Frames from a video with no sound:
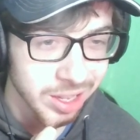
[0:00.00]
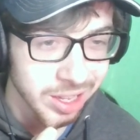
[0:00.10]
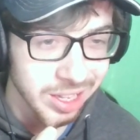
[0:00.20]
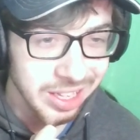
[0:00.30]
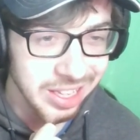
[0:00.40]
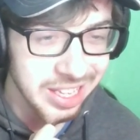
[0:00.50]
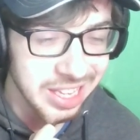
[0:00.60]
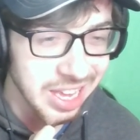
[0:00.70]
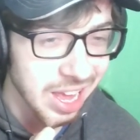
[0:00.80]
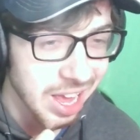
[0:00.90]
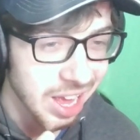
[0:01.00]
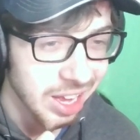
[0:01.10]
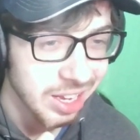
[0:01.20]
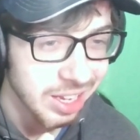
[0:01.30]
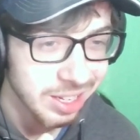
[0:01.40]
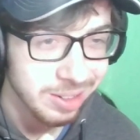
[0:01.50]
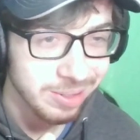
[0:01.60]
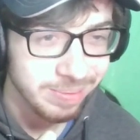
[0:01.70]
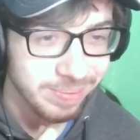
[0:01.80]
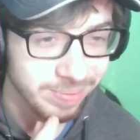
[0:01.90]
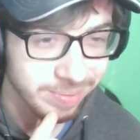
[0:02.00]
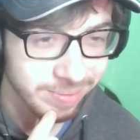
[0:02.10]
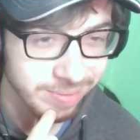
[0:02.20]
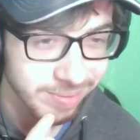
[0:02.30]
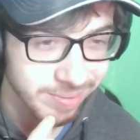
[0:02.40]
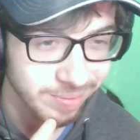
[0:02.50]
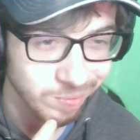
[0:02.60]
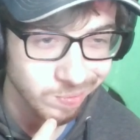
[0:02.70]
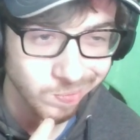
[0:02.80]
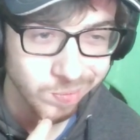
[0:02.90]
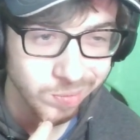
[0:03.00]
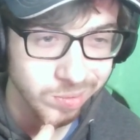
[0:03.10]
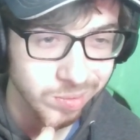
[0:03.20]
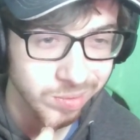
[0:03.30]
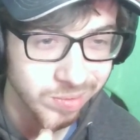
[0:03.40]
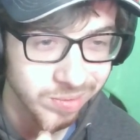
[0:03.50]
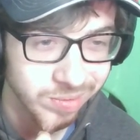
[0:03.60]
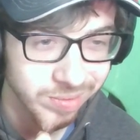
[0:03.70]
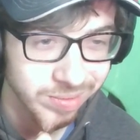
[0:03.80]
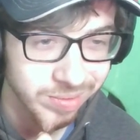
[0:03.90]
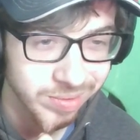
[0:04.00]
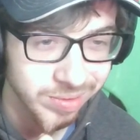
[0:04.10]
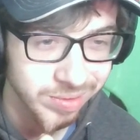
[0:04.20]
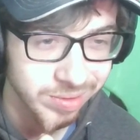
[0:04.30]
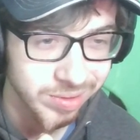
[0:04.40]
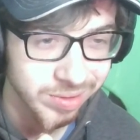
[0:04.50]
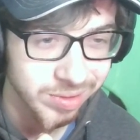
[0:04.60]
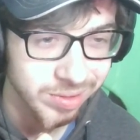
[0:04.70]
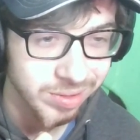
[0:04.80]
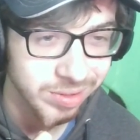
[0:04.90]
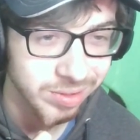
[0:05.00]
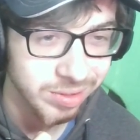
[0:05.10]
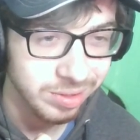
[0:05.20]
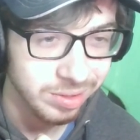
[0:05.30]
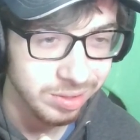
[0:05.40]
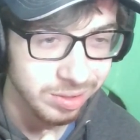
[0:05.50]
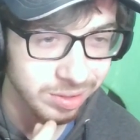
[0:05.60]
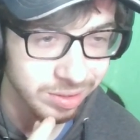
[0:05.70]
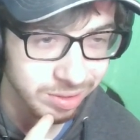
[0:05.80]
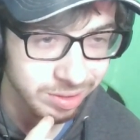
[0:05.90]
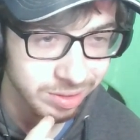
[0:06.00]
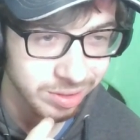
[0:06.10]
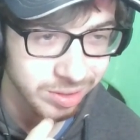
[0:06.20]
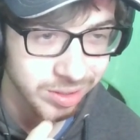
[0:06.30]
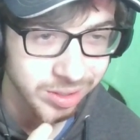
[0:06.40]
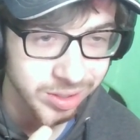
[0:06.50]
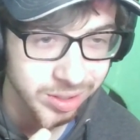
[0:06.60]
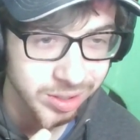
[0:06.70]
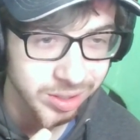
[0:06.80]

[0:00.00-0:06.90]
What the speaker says: (silent)